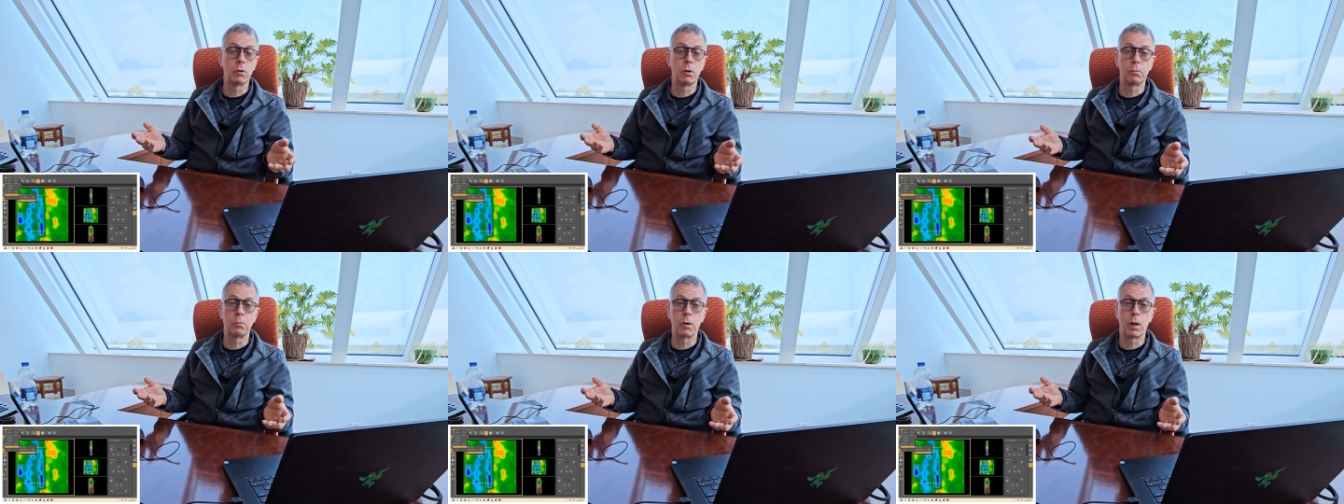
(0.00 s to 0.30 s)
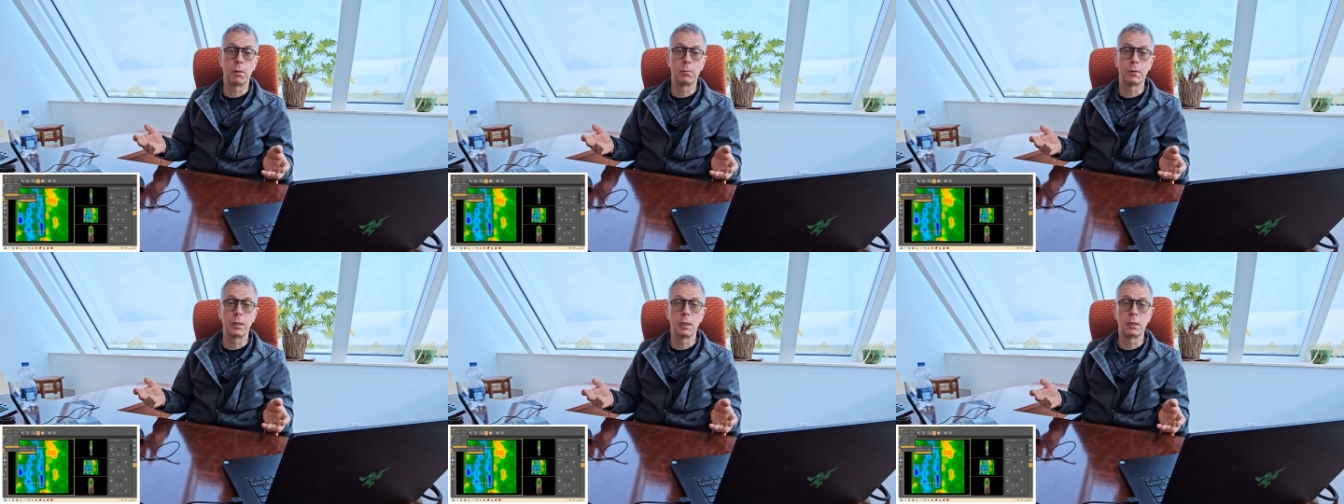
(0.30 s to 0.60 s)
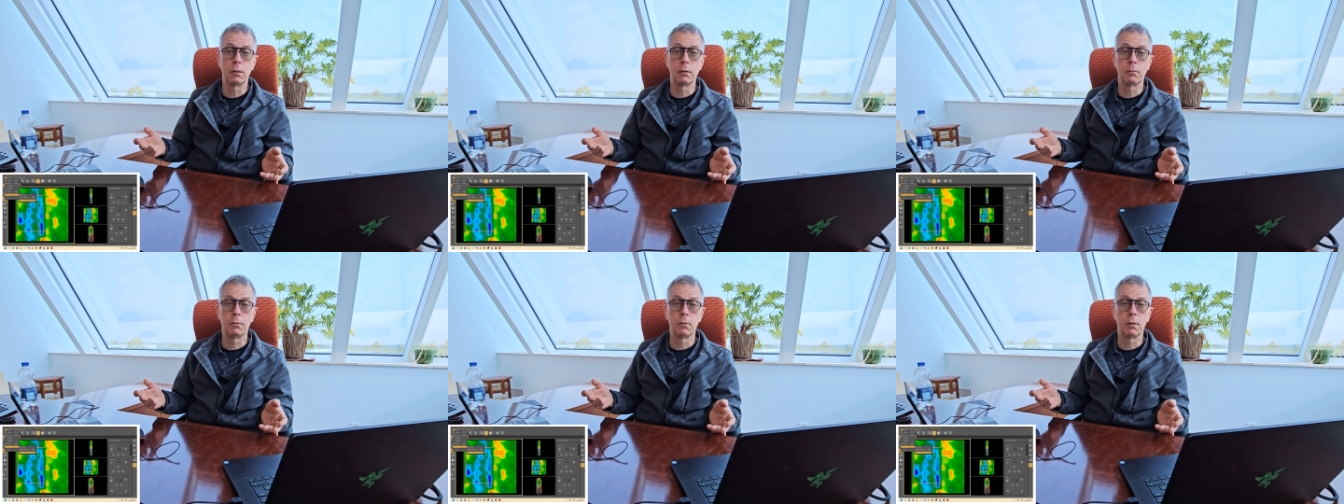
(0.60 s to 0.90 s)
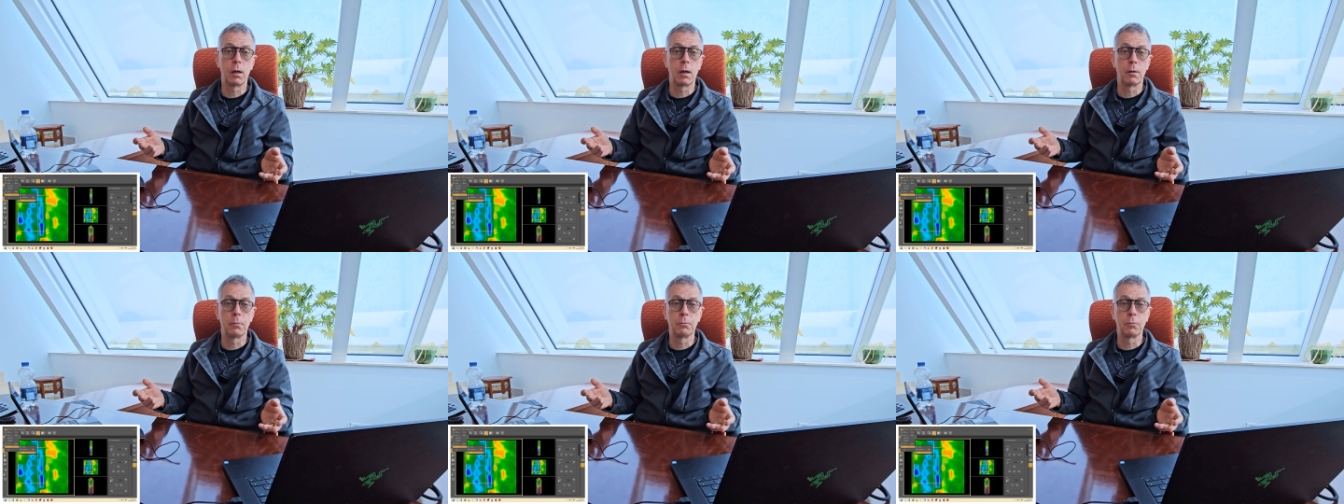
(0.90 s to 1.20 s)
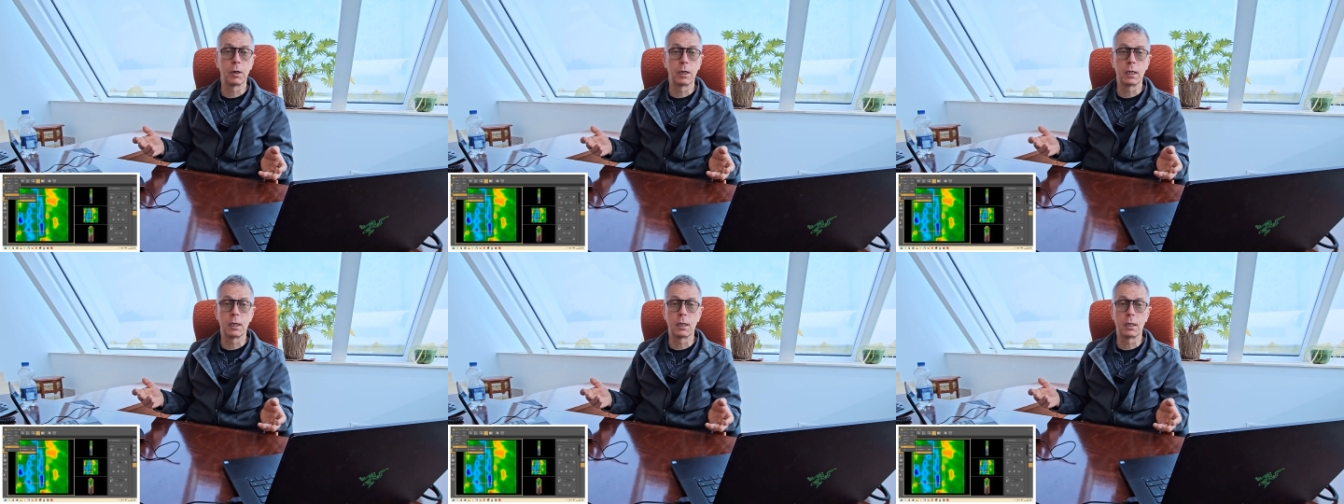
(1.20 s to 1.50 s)
no problem in
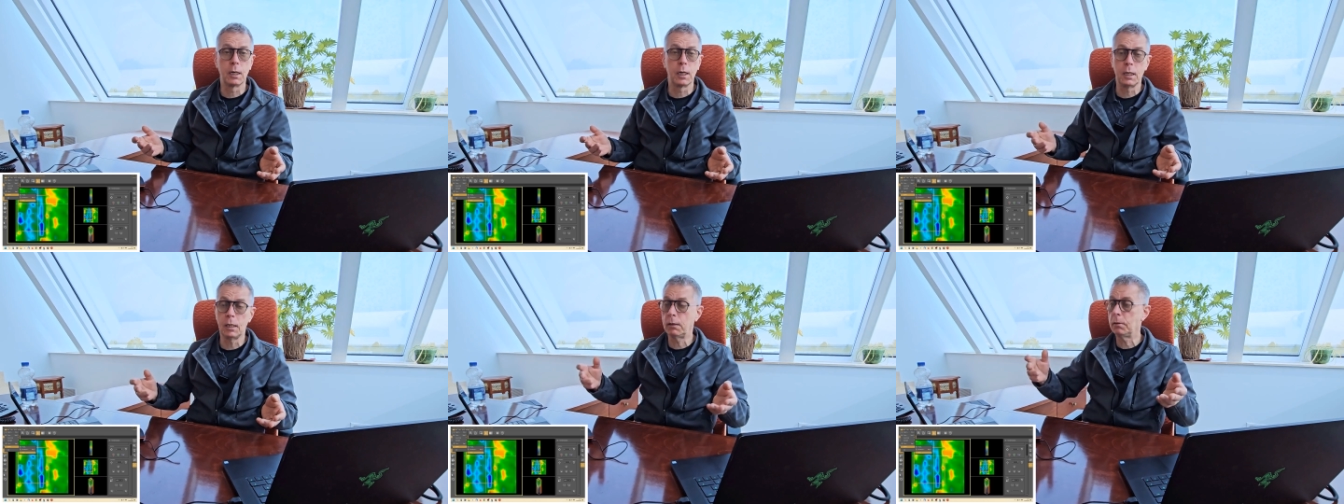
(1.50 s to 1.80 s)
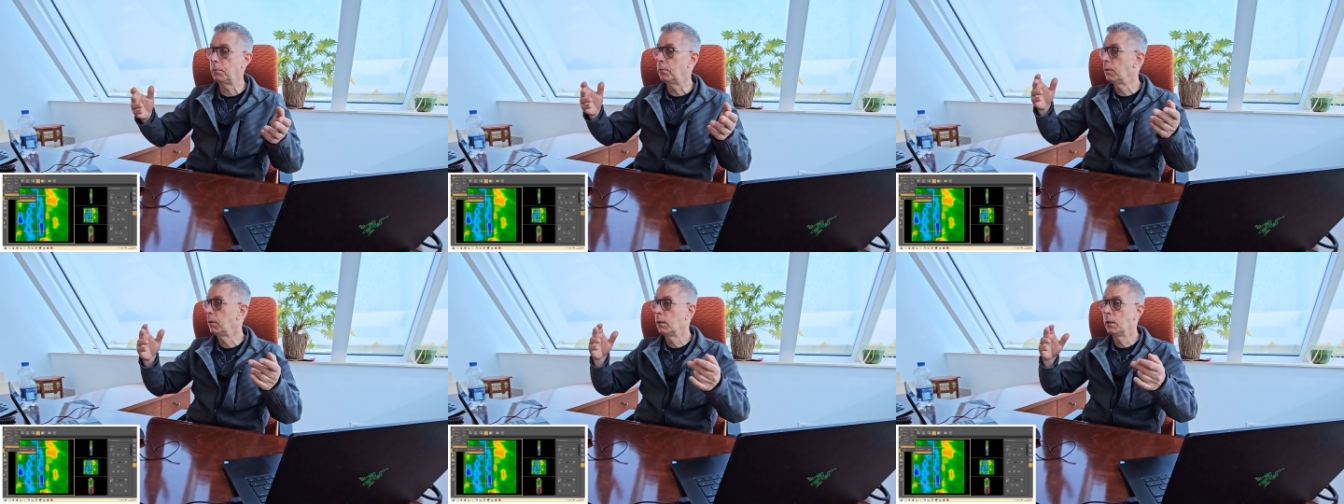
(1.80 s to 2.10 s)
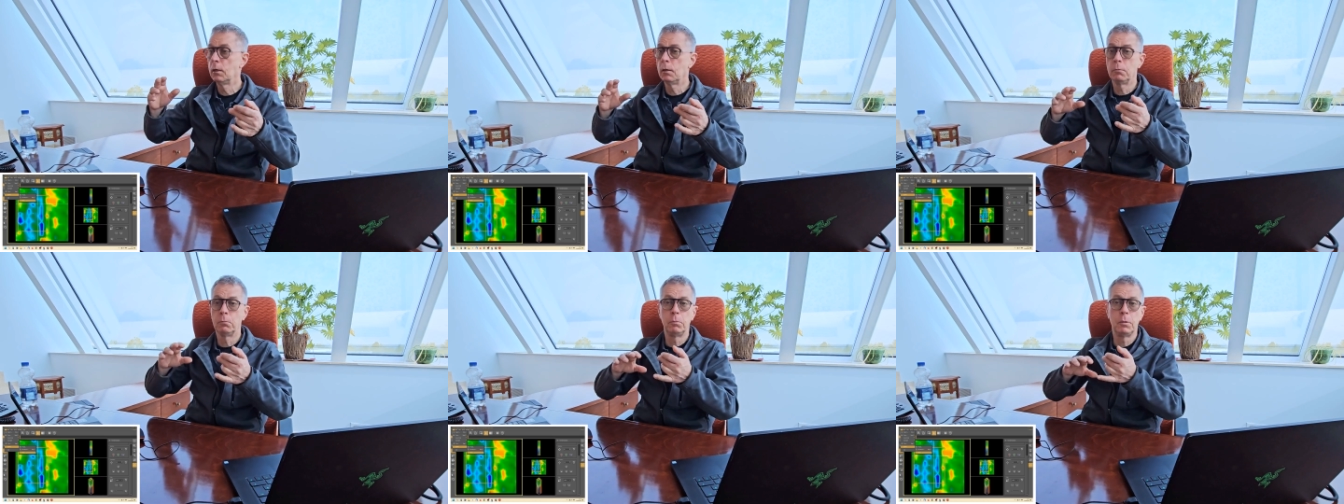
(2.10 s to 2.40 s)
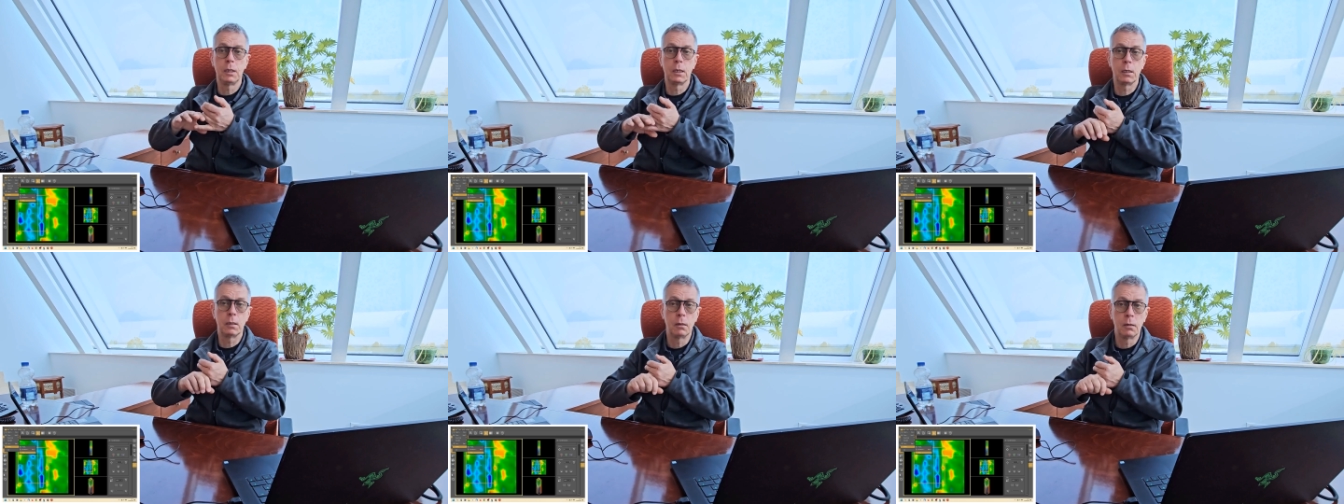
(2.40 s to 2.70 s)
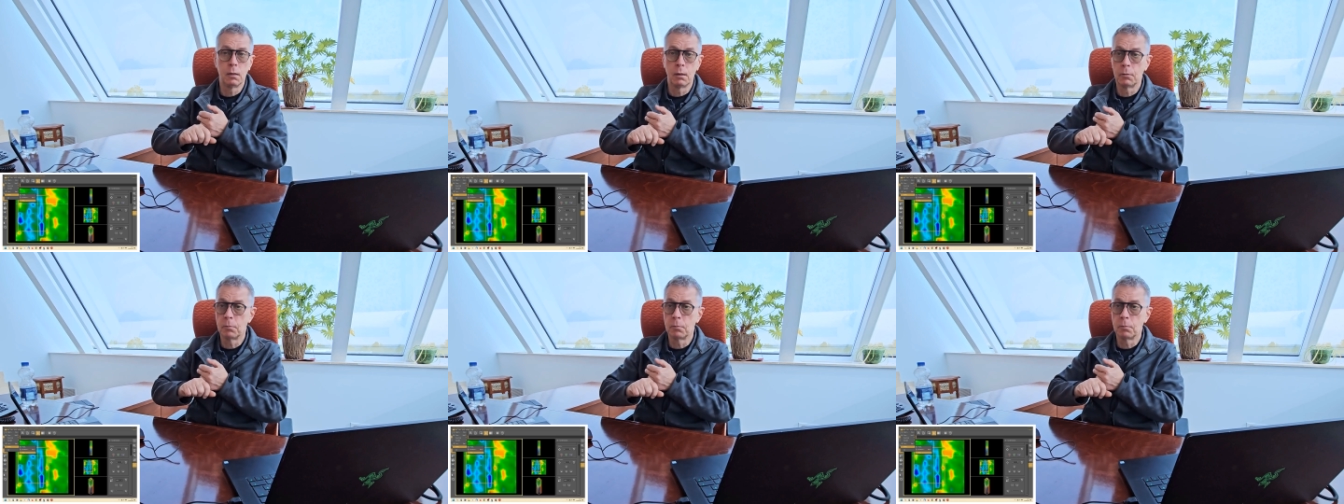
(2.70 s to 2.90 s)
bringing it in, be it